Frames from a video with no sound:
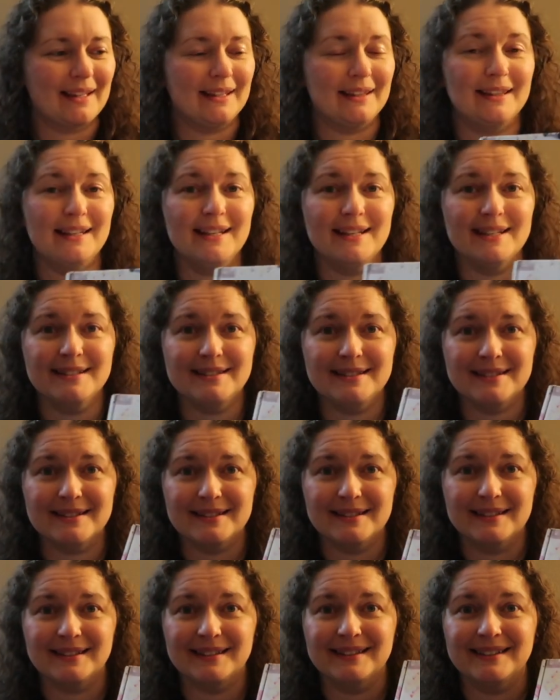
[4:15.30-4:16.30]

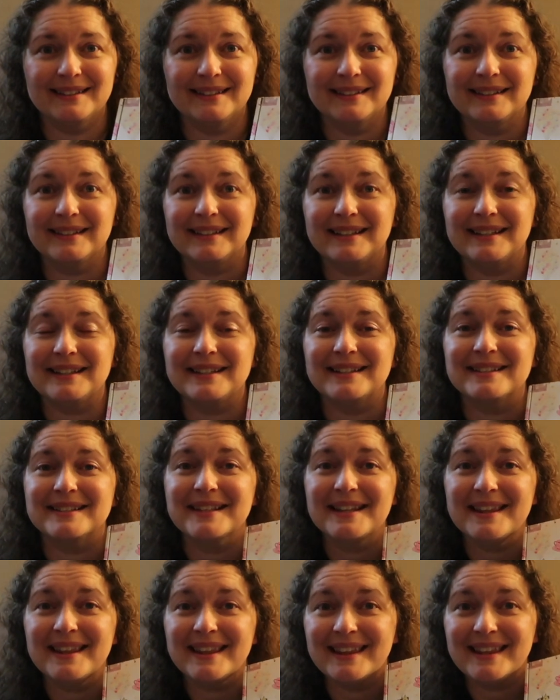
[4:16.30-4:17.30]
This is
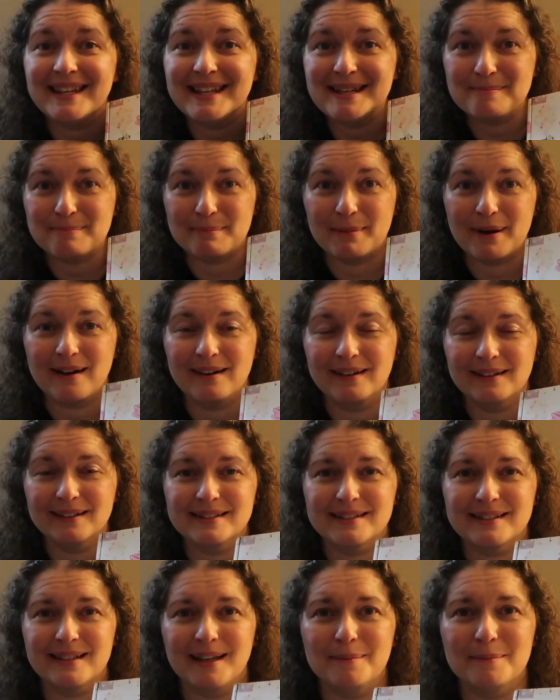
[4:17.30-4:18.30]
a theme
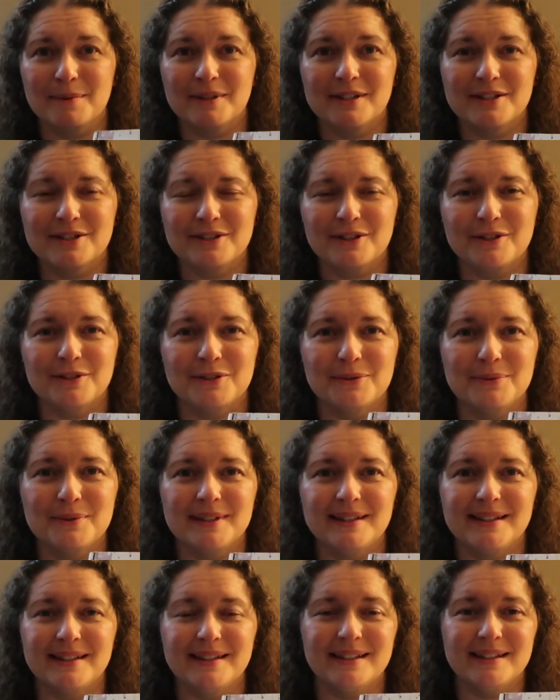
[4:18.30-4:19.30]
box. I'm gonna start
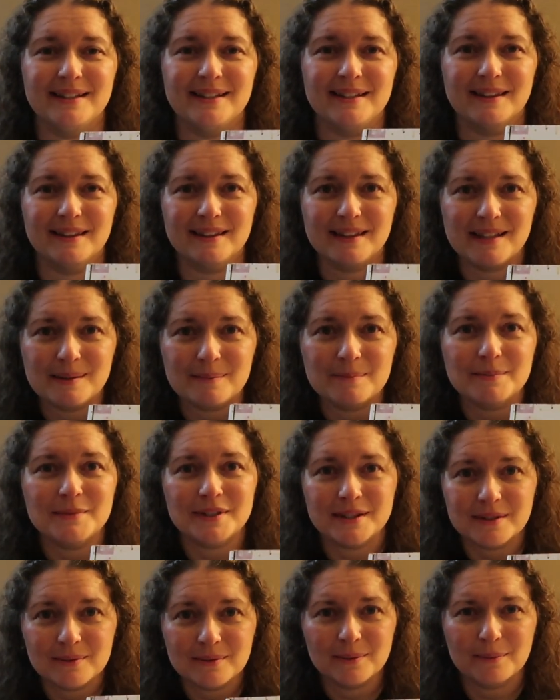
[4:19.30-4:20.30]
doing the
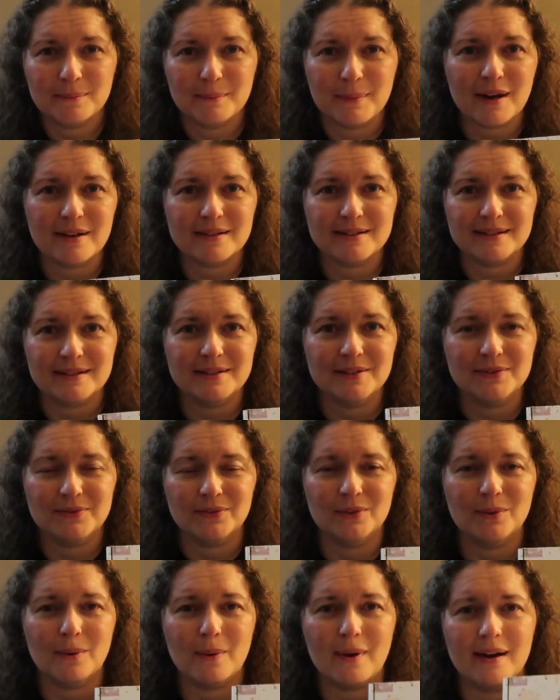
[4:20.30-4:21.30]
themed boxes
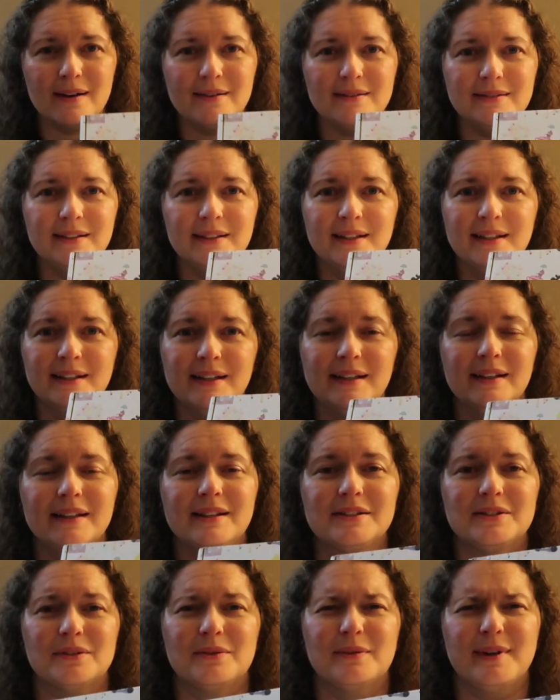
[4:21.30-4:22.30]
for a while.
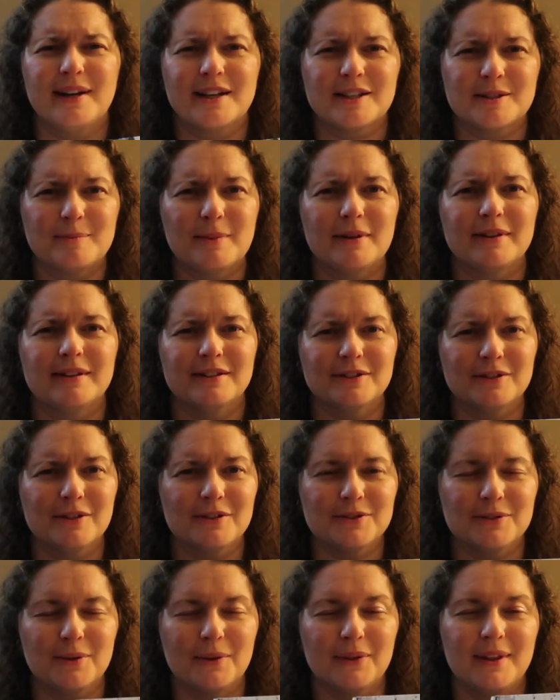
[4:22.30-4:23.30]
So next month is
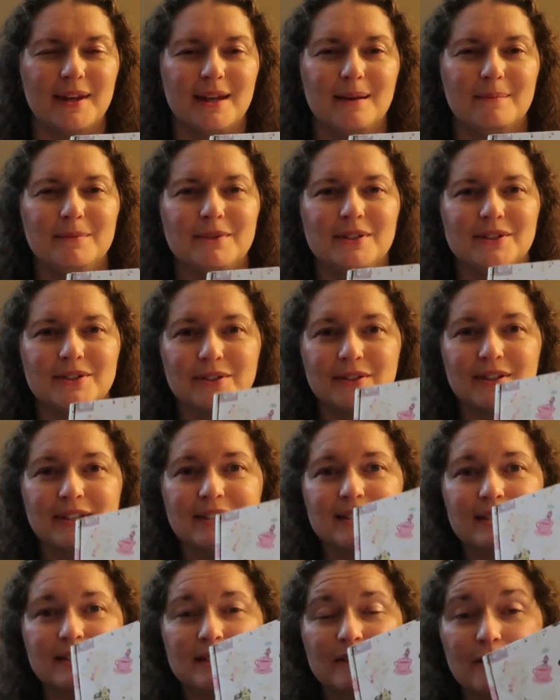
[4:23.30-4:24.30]
also themed. So
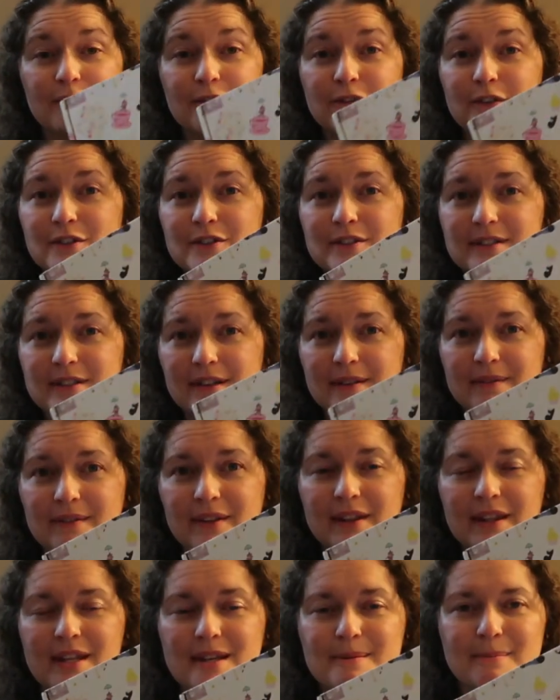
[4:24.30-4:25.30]
this is the first of
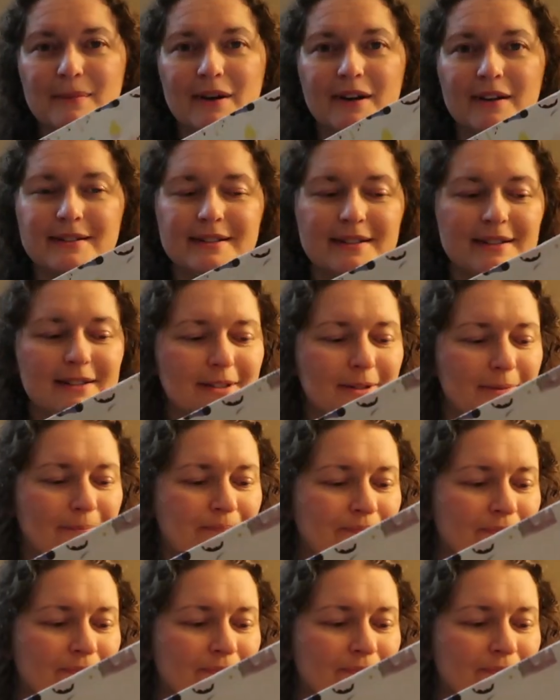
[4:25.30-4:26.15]
the theme boxes.